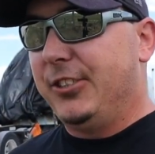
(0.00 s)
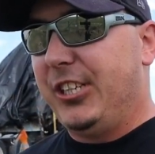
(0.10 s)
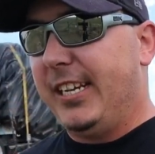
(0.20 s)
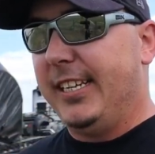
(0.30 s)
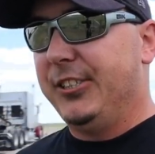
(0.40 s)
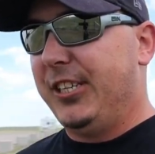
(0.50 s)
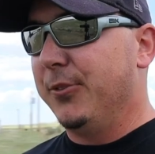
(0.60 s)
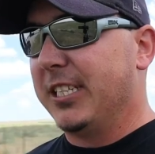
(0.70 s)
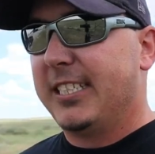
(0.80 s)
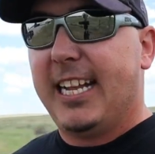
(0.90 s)
she
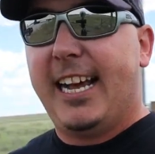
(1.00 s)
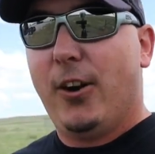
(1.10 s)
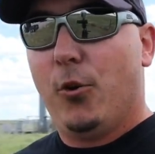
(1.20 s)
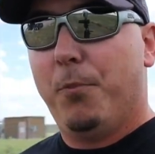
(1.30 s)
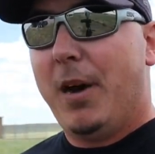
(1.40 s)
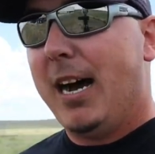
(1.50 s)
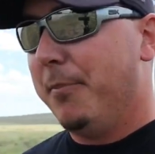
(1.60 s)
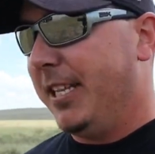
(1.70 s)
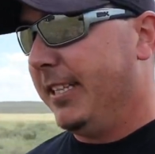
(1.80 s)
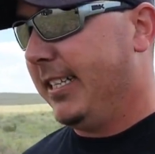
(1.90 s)
was a stay-at-home mom
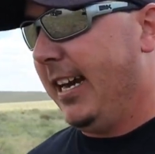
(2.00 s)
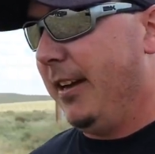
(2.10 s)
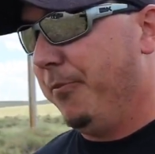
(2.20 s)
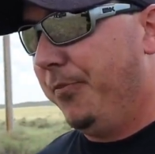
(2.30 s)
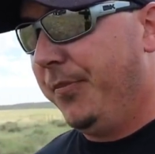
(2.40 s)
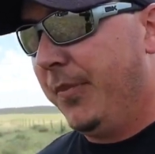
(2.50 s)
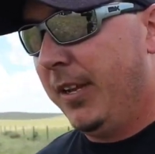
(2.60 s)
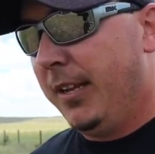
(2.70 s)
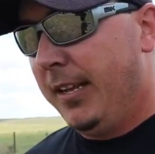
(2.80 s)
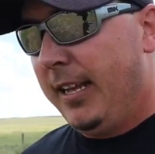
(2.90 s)
at the time.
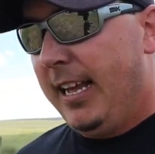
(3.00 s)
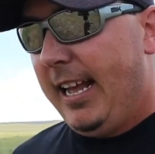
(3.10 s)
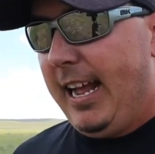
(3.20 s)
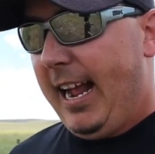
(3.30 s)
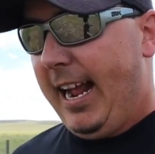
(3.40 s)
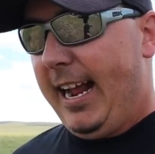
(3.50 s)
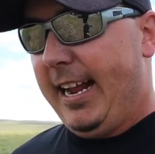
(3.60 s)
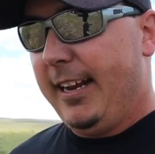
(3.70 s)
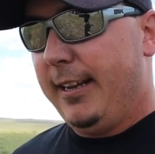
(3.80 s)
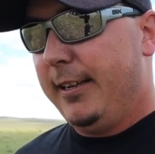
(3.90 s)

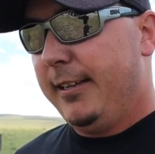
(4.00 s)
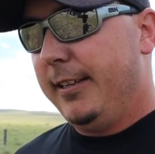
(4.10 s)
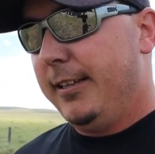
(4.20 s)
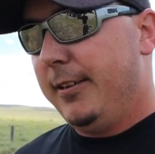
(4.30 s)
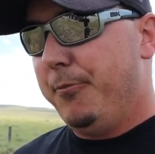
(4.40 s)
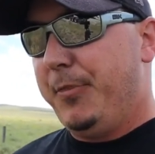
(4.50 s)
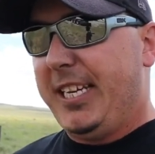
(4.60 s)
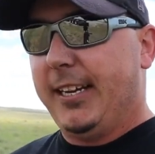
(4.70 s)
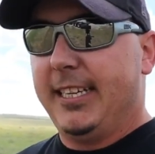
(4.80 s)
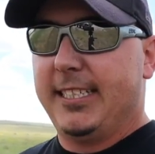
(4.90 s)
And
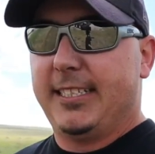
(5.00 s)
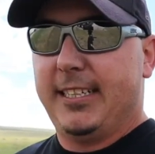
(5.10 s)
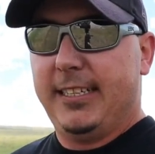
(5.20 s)
because